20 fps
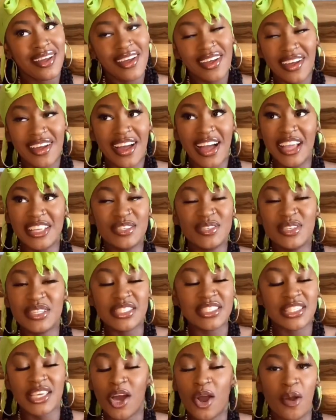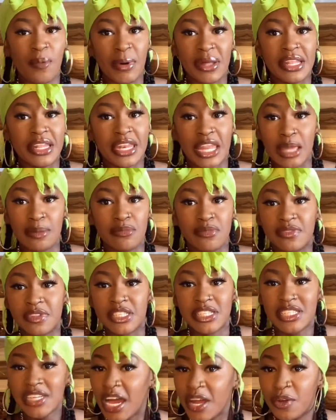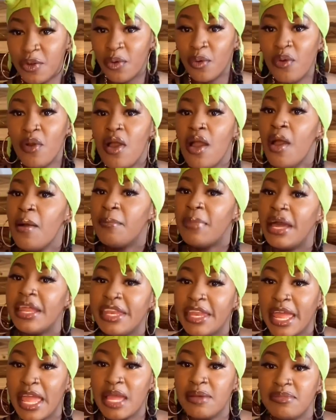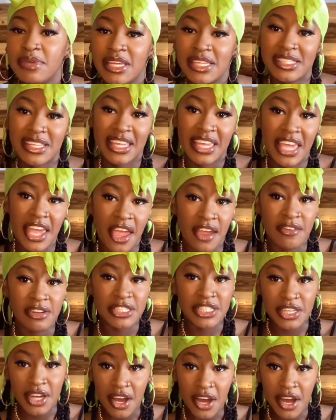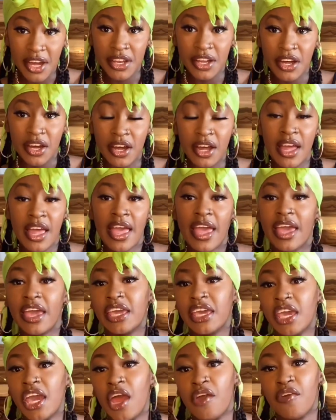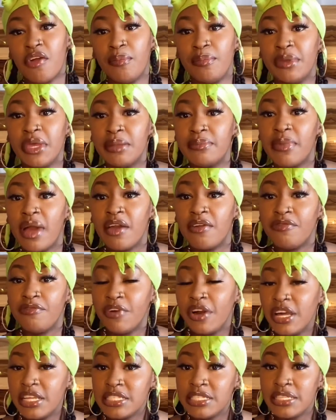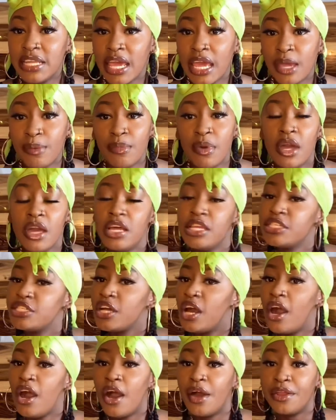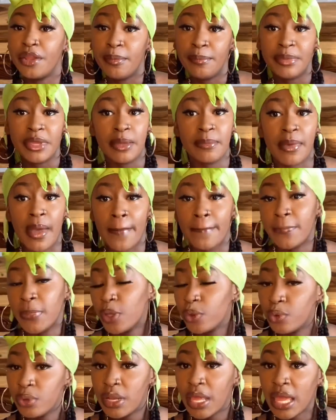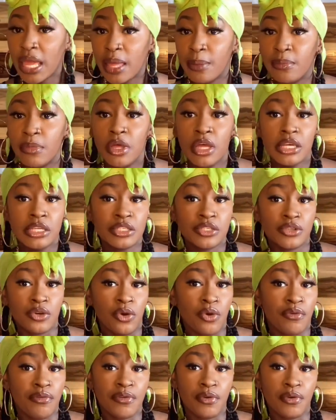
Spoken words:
as you can tell by the name of this channel, my name is Akira Johanna. Akira being my first name, Johanna being my middle name. So feel